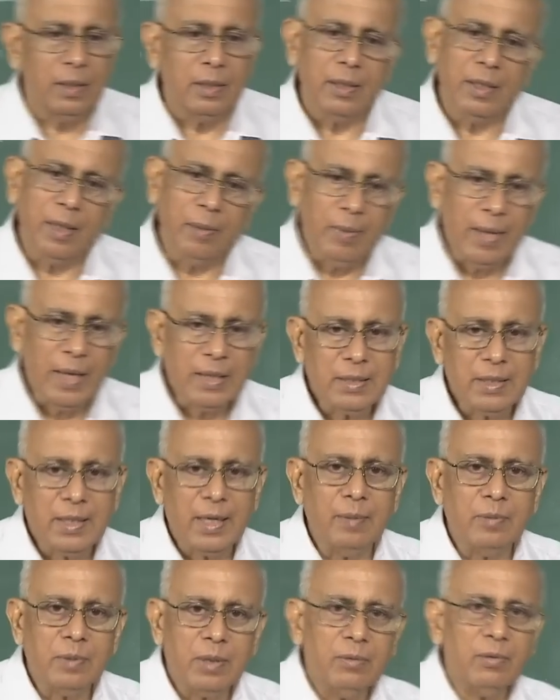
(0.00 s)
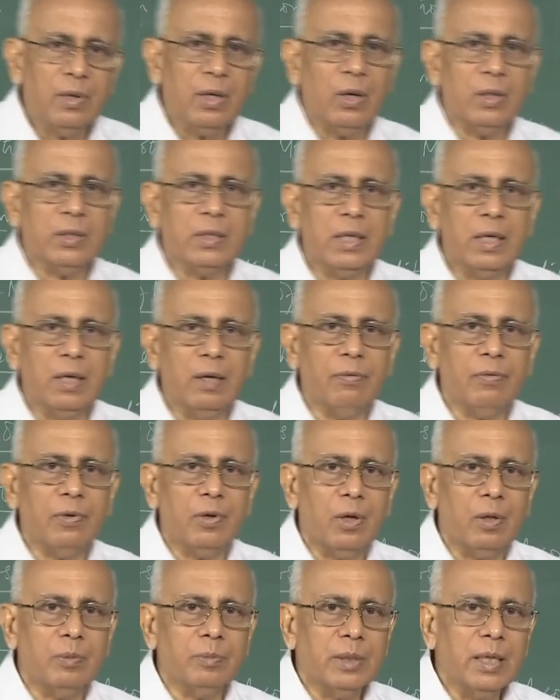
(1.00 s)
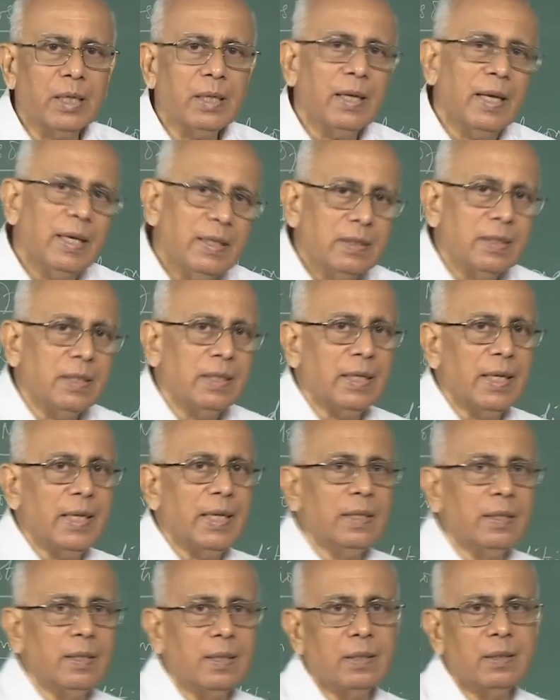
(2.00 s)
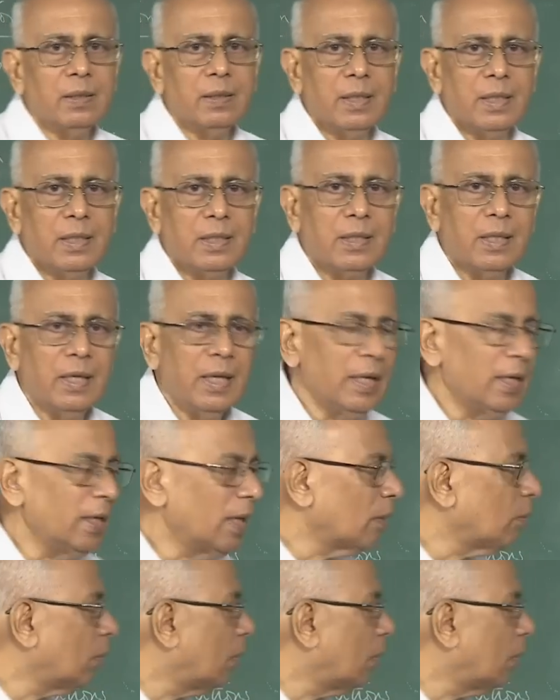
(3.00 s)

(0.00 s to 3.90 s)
the mass times the velocity of an object is indeed its linear